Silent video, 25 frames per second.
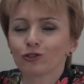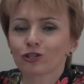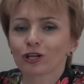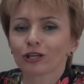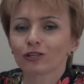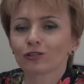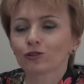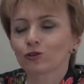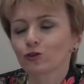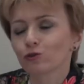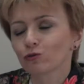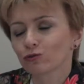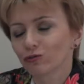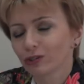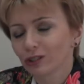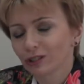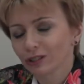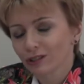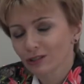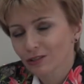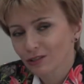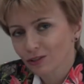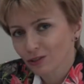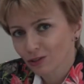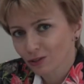chance to
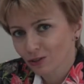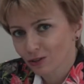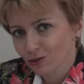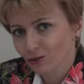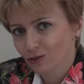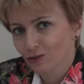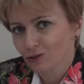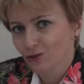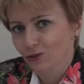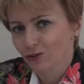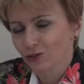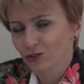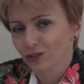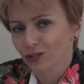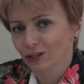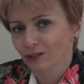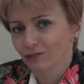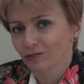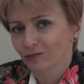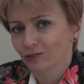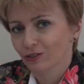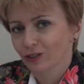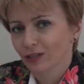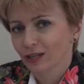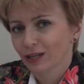read it
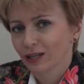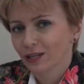yourself.